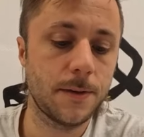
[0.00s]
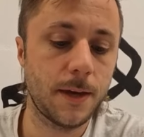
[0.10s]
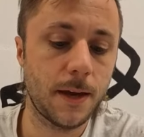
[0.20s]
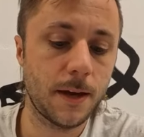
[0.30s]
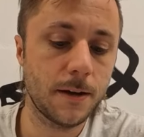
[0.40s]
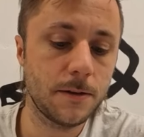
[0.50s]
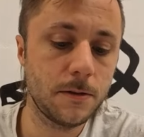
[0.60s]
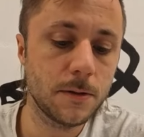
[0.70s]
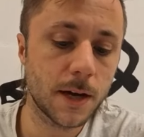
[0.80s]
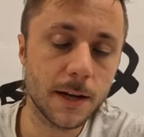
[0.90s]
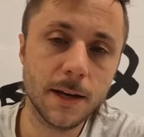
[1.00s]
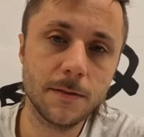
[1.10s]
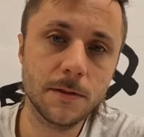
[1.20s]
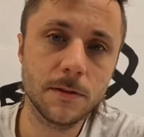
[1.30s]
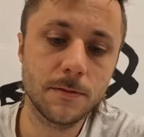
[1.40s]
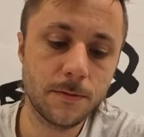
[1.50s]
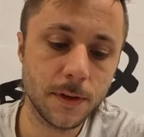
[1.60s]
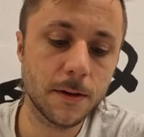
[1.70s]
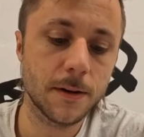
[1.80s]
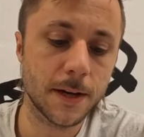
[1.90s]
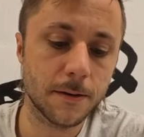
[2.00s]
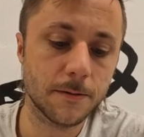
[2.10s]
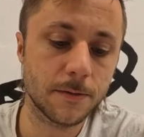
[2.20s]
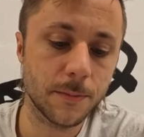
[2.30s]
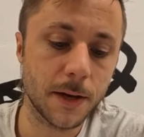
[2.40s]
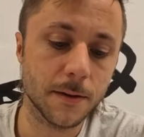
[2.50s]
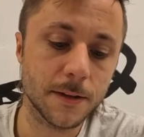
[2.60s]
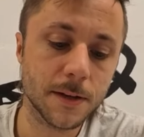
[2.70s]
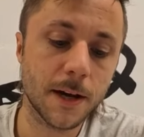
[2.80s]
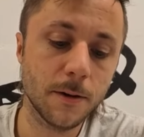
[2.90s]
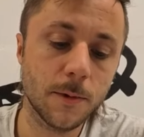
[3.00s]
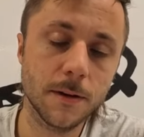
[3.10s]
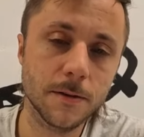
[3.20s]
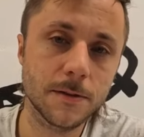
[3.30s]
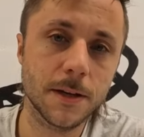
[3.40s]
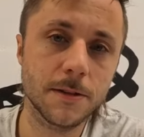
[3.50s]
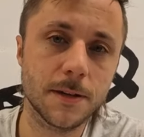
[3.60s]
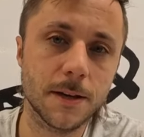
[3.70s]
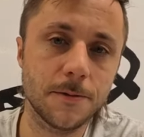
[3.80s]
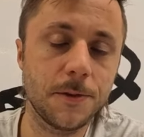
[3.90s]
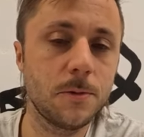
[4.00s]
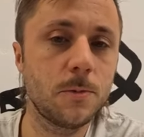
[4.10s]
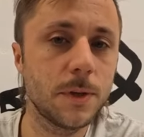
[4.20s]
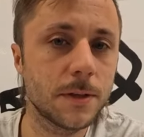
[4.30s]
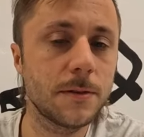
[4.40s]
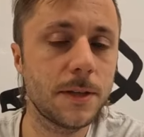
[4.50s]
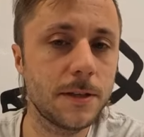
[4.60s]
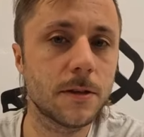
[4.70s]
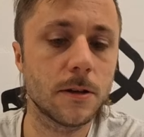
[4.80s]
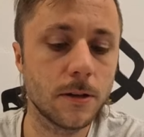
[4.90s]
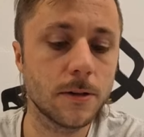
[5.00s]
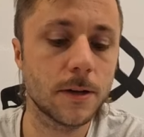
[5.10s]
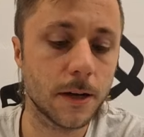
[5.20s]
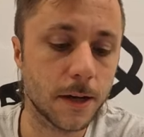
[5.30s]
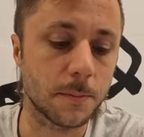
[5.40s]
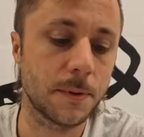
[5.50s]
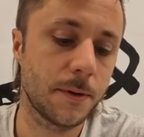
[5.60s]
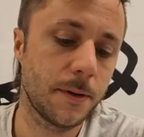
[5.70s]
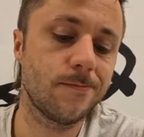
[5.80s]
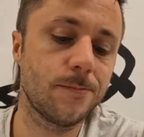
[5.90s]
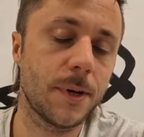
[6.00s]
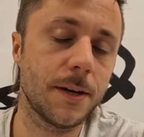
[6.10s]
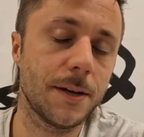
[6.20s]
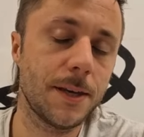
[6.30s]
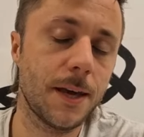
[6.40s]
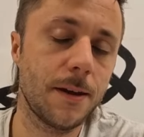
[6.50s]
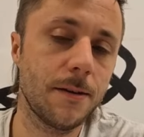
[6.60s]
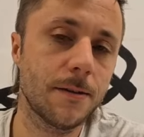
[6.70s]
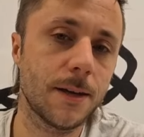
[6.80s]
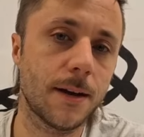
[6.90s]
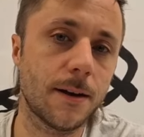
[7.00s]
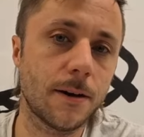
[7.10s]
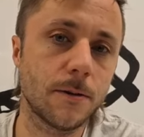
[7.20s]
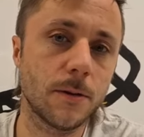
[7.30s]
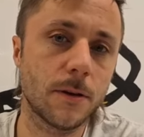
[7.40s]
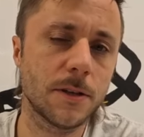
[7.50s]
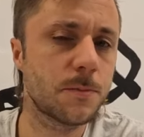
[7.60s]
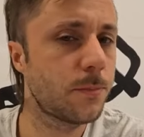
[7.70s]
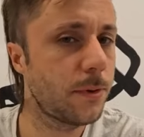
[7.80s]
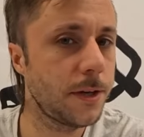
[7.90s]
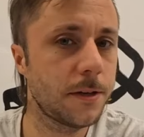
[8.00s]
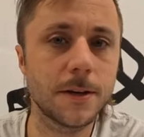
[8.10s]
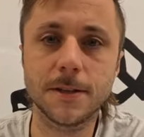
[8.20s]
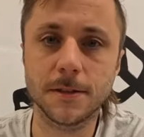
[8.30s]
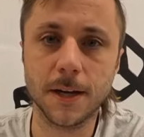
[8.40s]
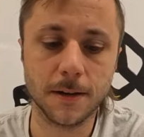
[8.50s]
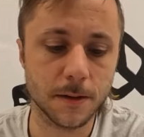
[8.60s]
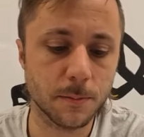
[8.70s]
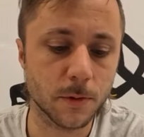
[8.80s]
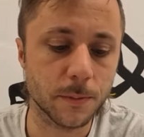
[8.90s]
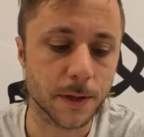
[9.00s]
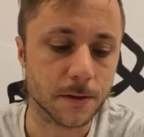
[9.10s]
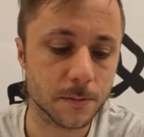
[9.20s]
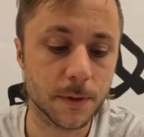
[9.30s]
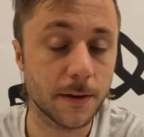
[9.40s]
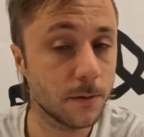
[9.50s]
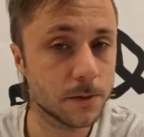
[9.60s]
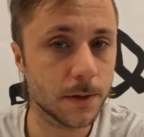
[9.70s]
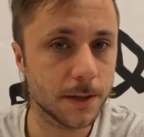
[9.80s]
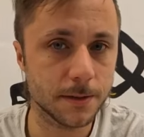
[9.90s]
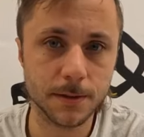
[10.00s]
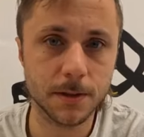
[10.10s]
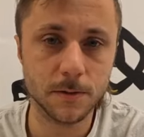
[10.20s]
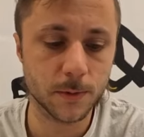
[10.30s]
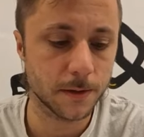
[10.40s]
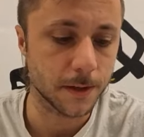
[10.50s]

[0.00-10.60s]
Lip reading: and you kind of have to figure it out from there. That's kind of one of those things that you will need to look up. But again, that auto learn is pretty good at detecting pole pairs, but every once in a while it does weird